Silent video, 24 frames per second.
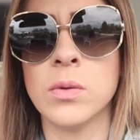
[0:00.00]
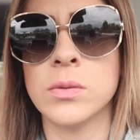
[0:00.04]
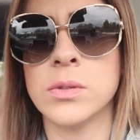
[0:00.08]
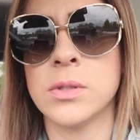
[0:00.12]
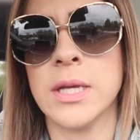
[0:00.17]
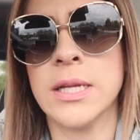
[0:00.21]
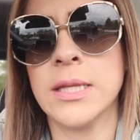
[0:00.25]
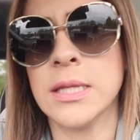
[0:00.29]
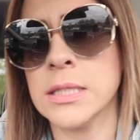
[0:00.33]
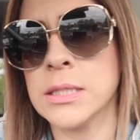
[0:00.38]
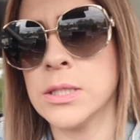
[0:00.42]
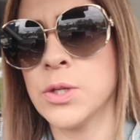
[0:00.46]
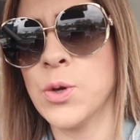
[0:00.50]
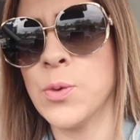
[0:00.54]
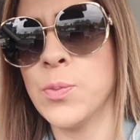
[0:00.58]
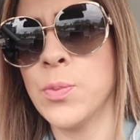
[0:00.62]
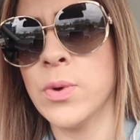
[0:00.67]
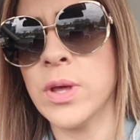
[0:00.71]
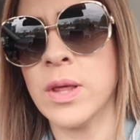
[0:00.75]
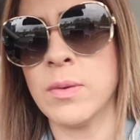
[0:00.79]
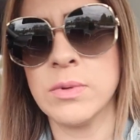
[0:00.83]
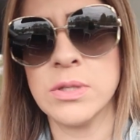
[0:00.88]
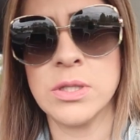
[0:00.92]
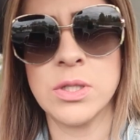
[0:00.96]
It's like this little
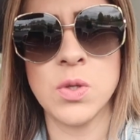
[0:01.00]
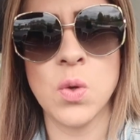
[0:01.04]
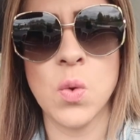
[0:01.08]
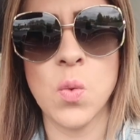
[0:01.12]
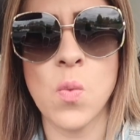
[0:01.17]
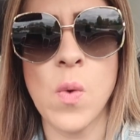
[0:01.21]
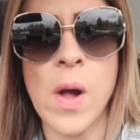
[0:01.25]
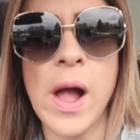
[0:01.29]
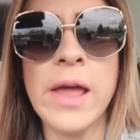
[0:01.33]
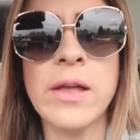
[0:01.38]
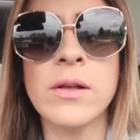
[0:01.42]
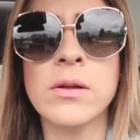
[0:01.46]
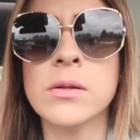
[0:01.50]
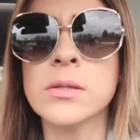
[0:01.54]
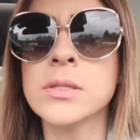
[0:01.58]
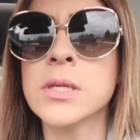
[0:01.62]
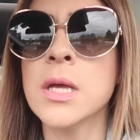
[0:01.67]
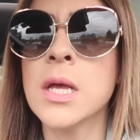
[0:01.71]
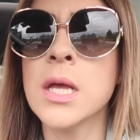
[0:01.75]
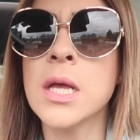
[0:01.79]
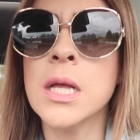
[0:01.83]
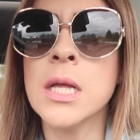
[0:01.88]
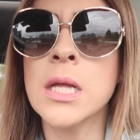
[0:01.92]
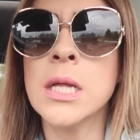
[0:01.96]
boy that was so wild,
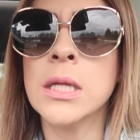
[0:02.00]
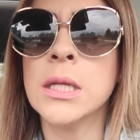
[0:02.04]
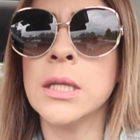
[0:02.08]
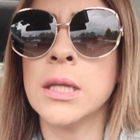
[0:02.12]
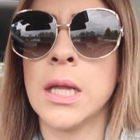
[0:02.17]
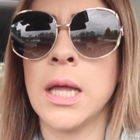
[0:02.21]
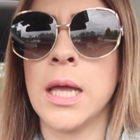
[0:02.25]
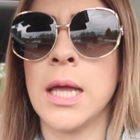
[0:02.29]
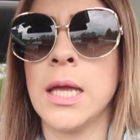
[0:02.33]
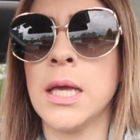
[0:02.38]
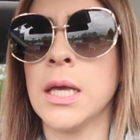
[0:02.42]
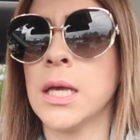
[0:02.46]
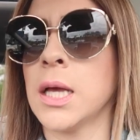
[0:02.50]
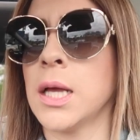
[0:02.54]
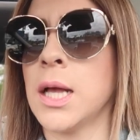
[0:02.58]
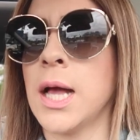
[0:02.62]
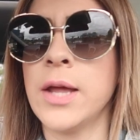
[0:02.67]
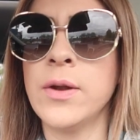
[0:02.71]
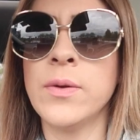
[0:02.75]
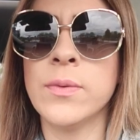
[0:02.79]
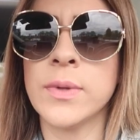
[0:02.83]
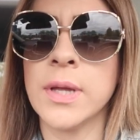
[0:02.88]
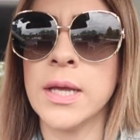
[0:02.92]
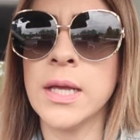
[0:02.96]
like,
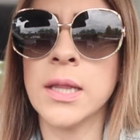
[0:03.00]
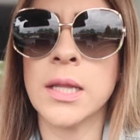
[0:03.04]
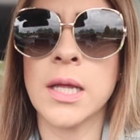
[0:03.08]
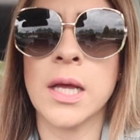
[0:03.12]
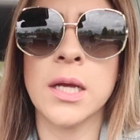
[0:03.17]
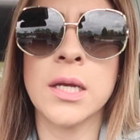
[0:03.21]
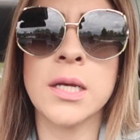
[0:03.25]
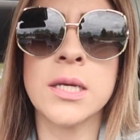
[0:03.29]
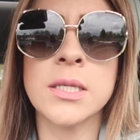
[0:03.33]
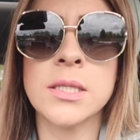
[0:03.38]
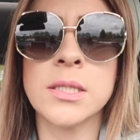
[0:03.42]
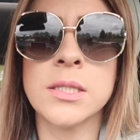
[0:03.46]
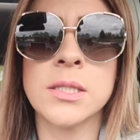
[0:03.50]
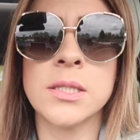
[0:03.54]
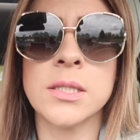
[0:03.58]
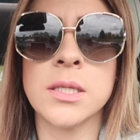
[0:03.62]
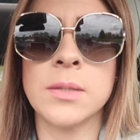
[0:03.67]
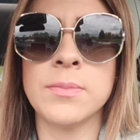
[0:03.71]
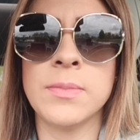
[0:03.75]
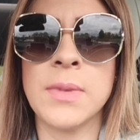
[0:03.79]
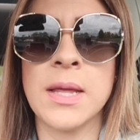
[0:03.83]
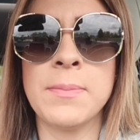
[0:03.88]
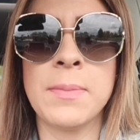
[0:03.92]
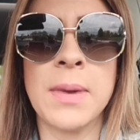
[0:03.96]
I don't like that, because
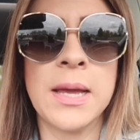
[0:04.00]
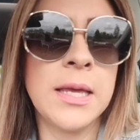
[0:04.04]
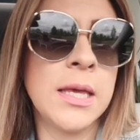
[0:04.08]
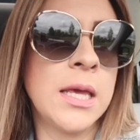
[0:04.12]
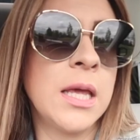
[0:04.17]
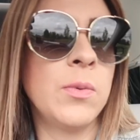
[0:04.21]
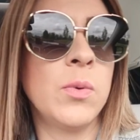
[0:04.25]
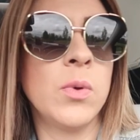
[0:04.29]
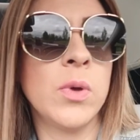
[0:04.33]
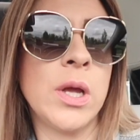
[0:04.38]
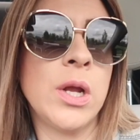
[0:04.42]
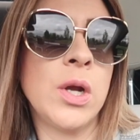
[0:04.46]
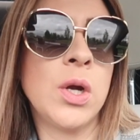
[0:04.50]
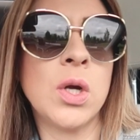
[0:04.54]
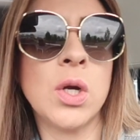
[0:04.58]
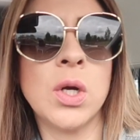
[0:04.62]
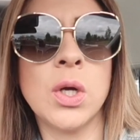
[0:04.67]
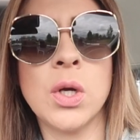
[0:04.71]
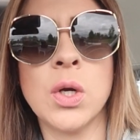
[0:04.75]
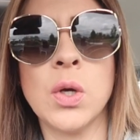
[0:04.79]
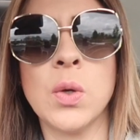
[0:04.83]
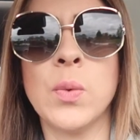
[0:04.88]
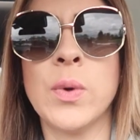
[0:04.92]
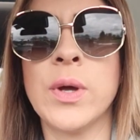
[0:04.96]
then my kid will get
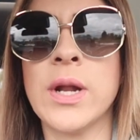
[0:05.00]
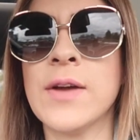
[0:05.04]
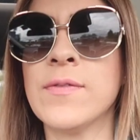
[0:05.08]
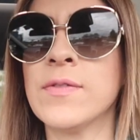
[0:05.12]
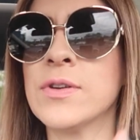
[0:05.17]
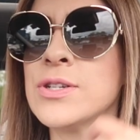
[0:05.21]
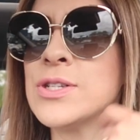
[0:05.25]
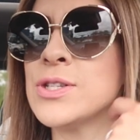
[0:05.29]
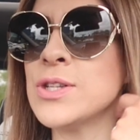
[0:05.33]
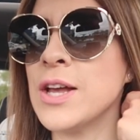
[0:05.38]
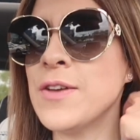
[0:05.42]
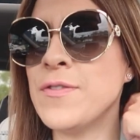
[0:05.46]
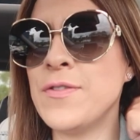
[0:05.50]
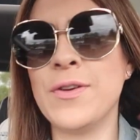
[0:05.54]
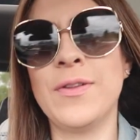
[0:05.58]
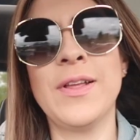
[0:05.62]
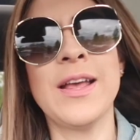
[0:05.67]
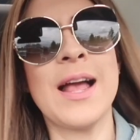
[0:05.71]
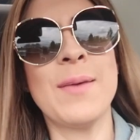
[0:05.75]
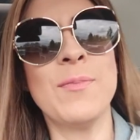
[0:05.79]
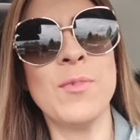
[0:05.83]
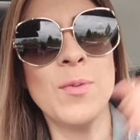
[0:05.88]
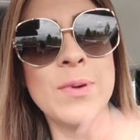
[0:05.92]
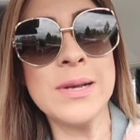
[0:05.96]
hurt or whatever. So I feel
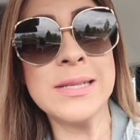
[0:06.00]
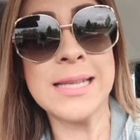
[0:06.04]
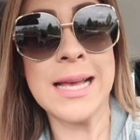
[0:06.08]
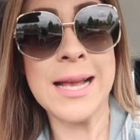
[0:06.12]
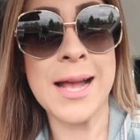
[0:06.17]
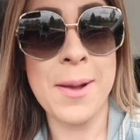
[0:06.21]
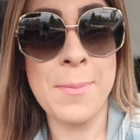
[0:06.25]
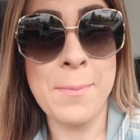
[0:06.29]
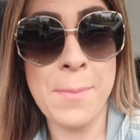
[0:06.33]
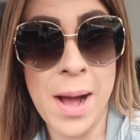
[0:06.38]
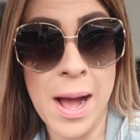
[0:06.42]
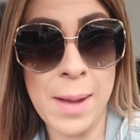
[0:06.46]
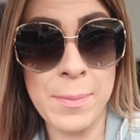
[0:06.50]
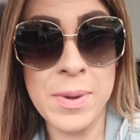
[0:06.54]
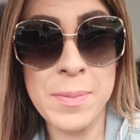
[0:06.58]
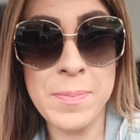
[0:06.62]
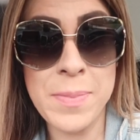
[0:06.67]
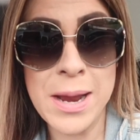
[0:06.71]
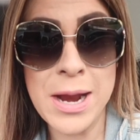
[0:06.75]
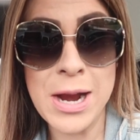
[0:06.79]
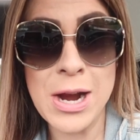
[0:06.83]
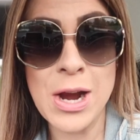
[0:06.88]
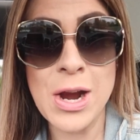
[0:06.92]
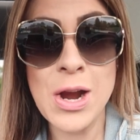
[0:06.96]
like I'm always like a mama
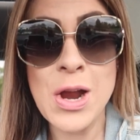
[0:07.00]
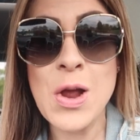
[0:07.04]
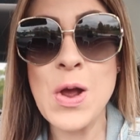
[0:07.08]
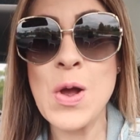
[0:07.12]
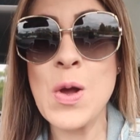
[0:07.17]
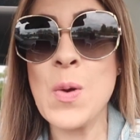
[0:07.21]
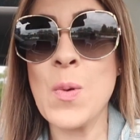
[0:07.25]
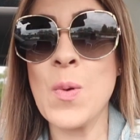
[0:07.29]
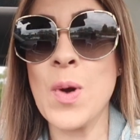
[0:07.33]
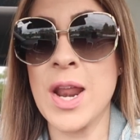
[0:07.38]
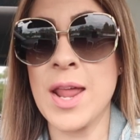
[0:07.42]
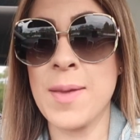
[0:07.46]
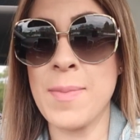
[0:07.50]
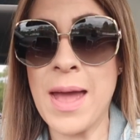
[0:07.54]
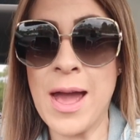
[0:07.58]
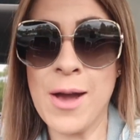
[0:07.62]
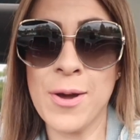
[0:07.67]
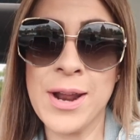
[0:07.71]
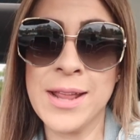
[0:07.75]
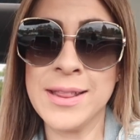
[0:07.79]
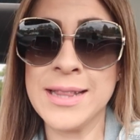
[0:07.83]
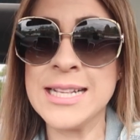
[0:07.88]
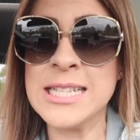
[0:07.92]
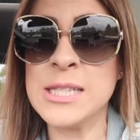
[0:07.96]
bear when I'm
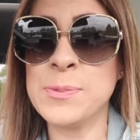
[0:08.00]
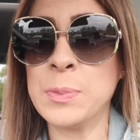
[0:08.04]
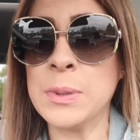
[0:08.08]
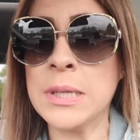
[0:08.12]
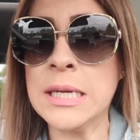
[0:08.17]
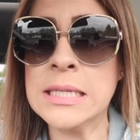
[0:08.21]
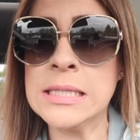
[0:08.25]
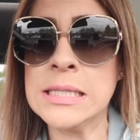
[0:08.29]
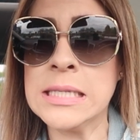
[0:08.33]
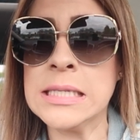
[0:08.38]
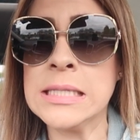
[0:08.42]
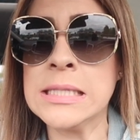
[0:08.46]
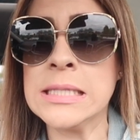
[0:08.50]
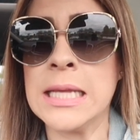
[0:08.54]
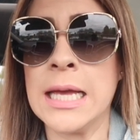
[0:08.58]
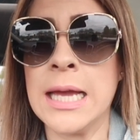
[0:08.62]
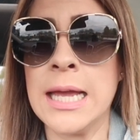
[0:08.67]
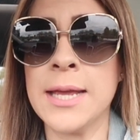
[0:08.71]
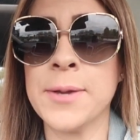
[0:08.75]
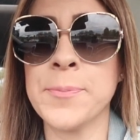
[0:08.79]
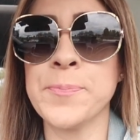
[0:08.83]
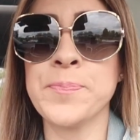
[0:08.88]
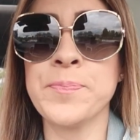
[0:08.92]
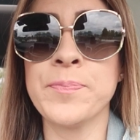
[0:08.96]
out at these places,
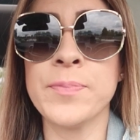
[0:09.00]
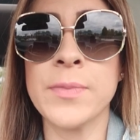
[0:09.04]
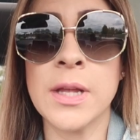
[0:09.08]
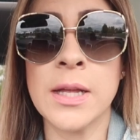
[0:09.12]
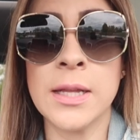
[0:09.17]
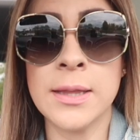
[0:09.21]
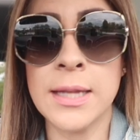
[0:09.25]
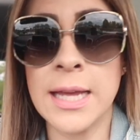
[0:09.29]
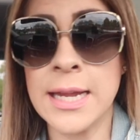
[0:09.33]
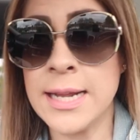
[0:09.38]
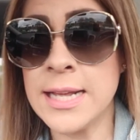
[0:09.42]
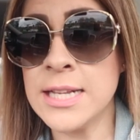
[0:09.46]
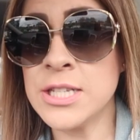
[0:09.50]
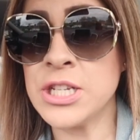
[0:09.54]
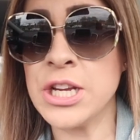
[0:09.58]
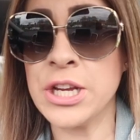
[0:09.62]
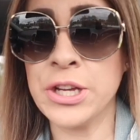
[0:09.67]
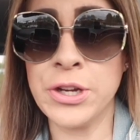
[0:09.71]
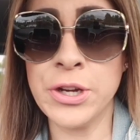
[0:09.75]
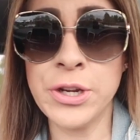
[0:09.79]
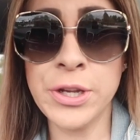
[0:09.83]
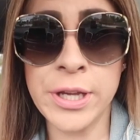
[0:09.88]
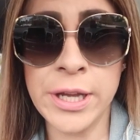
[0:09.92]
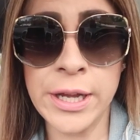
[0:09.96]
like, lady,
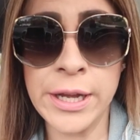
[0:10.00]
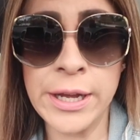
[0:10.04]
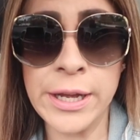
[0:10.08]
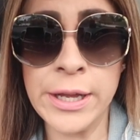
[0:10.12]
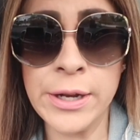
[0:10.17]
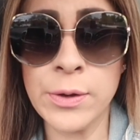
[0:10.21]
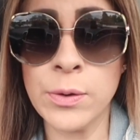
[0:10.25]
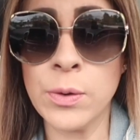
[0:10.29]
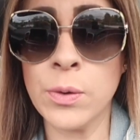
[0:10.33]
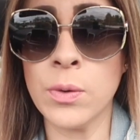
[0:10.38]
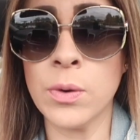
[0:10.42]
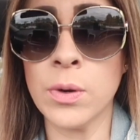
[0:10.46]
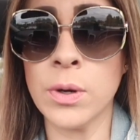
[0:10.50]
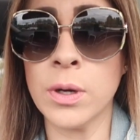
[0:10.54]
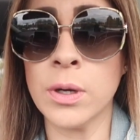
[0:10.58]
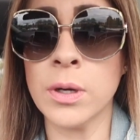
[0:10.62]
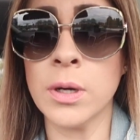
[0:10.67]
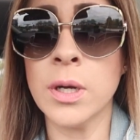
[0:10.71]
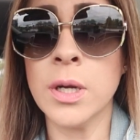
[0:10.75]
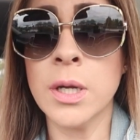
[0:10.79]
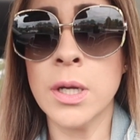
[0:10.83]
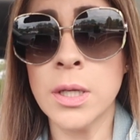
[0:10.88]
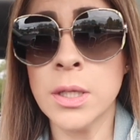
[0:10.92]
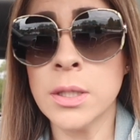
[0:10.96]
check your kid
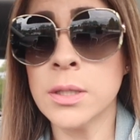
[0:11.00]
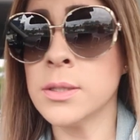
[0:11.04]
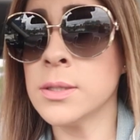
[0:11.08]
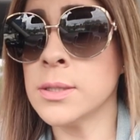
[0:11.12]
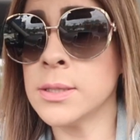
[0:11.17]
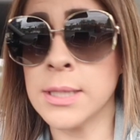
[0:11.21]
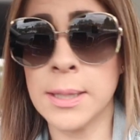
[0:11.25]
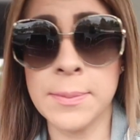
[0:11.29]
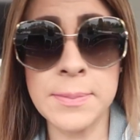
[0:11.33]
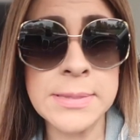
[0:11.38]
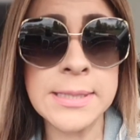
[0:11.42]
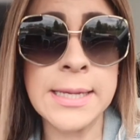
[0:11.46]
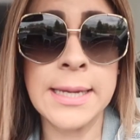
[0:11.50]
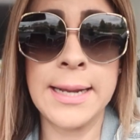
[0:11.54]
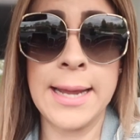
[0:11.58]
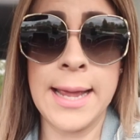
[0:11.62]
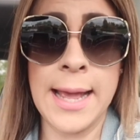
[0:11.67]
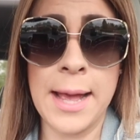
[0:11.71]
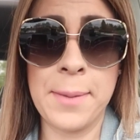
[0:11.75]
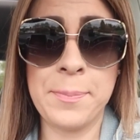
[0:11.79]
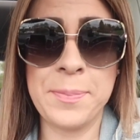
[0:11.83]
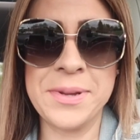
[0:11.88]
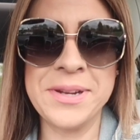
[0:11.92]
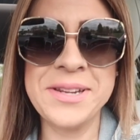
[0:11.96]
or something's gonna
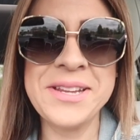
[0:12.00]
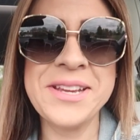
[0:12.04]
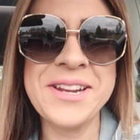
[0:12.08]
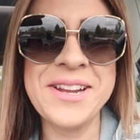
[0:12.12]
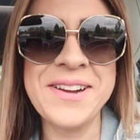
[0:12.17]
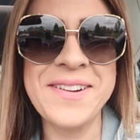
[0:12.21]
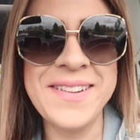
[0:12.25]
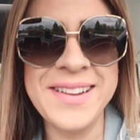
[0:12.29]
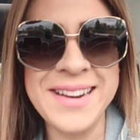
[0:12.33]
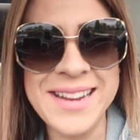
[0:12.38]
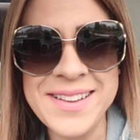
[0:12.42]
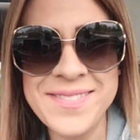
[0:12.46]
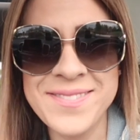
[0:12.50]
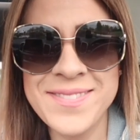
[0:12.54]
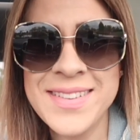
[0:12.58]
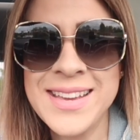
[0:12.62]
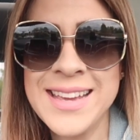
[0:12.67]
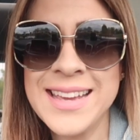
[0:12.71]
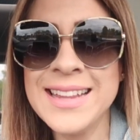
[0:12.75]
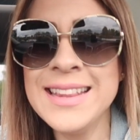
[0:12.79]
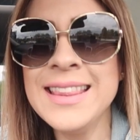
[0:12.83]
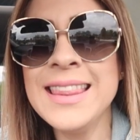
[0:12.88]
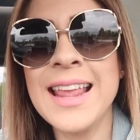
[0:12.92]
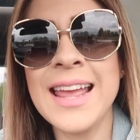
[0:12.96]
happen, you know what I
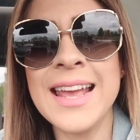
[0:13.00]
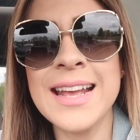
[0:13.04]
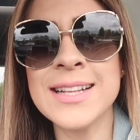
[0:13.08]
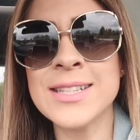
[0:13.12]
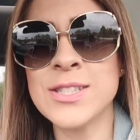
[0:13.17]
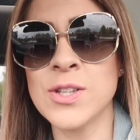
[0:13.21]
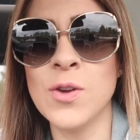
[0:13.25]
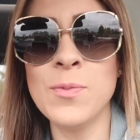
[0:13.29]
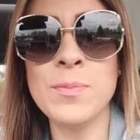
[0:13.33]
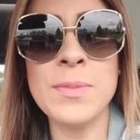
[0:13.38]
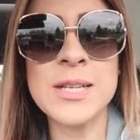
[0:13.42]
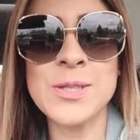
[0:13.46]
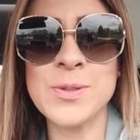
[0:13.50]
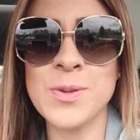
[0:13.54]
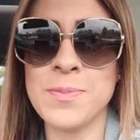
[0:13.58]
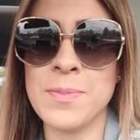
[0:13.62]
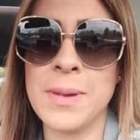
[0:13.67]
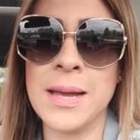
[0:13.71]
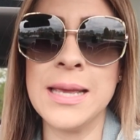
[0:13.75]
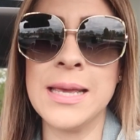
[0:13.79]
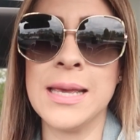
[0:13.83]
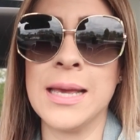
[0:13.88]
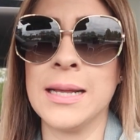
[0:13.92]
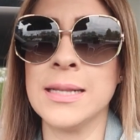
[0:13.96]
mean? Like, don't mess with
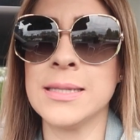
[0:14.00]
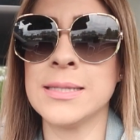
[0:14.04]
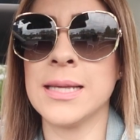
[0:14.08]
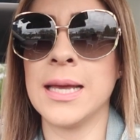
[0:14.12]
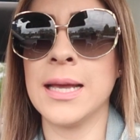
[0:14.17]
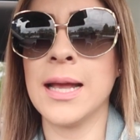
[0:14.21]
my kids.